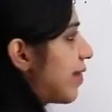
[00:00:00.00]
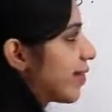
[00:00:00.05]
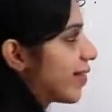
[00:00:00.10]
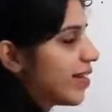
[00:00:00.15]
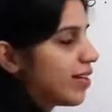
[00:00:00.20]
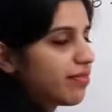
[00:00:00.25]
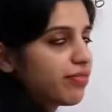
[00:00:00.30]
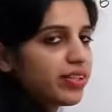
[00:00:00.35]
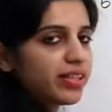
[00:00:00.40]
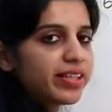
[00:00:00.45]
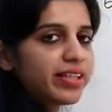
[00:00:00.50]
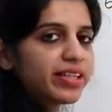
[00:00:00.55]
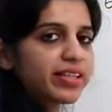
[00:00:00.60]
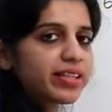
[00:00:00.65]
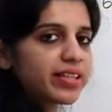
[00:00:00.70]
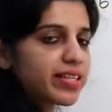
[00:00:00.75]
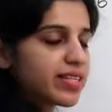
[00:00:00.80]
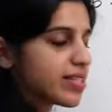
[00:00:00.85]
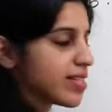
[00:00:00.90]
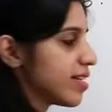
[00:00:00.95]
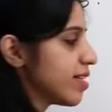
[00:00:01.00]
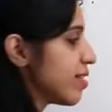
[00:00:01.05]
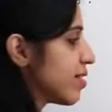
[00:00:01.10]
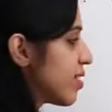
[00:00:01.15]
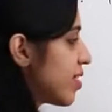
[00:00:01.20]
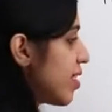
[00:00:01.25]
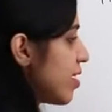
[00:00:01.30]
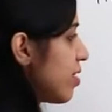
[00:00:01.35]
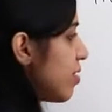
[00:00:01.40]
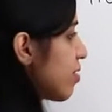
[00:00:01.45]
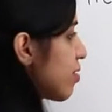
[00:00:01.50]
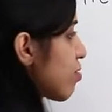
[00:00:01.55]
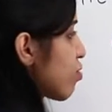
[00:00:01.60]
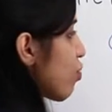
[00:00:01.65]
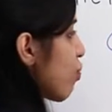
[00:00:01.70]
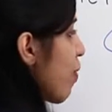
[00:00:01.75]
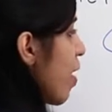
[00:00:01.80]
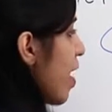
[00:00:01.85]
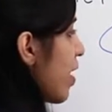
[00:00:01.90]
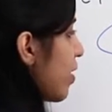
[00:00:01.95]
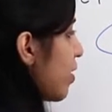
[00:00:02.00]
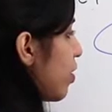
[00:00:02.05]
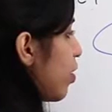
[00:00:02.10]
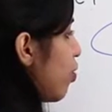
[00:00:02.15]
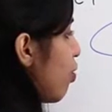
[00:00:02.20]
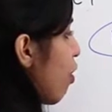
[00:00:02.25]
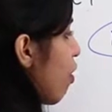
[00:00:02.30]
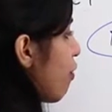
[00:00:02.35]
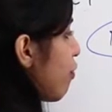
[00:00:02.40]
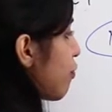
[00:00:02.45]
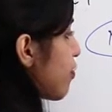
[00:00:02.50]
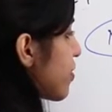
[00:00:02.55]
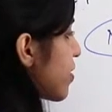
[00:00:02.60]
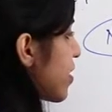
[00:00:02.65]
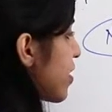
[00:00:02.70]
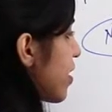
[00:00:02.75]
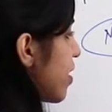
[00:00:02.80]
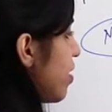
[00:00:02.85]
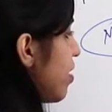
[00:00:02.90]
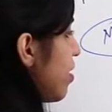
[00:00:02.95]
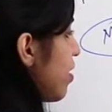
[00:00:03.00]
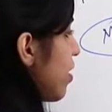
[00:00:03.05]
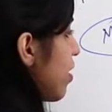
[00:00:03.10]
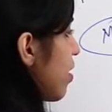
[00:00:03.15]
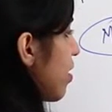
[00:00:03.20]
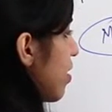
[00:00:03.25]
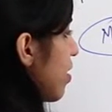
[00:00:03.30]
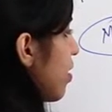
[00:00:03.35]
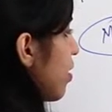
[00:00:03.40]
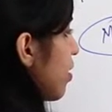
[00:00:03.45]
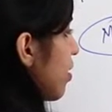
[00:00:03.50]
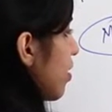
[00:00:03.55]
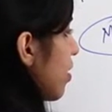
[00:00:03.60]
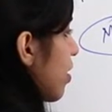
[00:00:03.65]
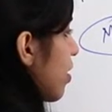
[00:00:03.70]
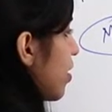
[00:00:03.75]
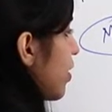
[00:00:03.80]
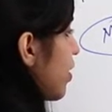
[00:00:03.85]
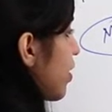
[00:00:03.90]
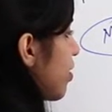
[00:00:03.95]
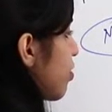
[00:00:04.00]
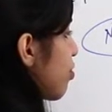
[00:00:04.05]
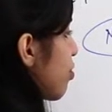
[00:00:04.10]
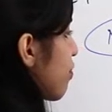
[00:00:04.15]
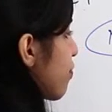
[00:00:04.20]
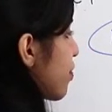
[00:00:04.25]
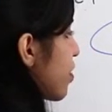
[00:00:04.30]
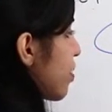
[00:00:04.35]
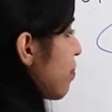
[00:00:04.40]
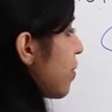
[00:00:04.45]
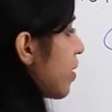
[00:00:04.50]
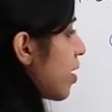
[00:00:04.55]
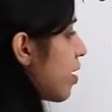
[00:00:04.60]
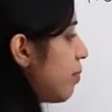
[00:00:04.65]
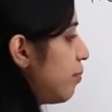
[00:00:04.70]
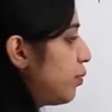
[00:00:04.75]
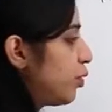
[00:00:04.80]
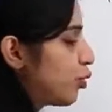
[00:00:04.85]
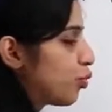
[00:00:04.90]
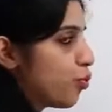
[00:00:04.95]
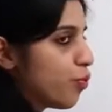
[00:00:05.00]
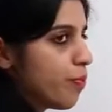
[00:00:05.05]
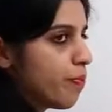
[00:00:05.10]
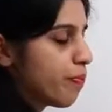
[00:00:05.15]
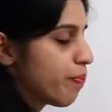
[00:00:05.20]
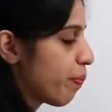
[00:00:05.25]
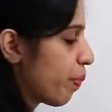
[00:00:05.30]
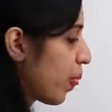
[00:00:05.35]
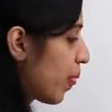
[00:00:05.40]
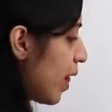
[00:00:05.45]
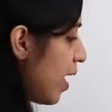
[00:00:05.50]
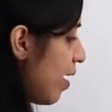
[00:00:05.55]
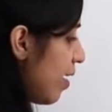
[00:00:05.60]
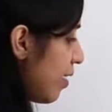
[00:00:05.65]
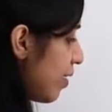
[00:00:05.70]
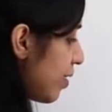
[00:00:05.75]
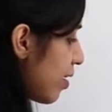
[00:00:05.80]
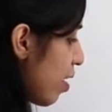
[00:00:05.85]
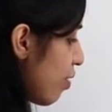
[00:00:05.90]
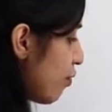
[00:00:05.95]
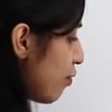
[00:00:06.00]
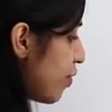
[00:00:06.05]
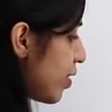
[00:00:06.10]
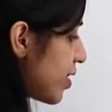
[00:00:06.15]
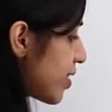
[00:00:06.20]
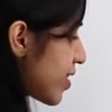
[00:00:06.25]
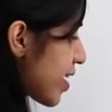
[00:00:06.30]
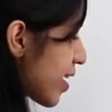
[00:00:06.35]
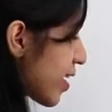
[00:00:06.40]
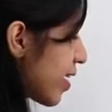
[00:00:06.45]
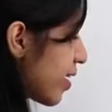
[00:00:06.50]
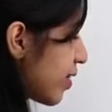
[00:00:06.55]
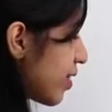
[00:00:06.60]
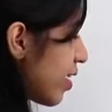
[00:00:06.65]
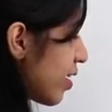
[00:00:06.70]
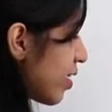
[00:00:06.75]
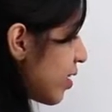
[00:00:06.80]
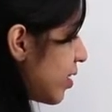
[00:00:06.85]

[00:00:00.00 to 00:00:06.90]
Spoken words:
Then we are decreasing C. So value of C, contents of C become 2. Now we are checking the